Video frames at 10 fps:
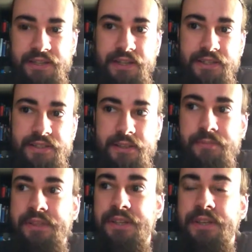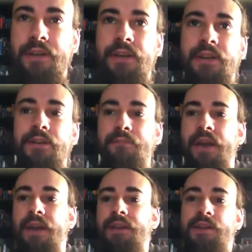That's something uh,
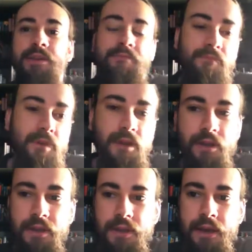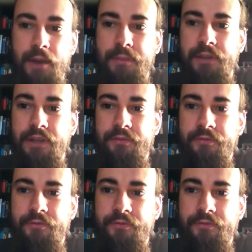bad, um, I believe.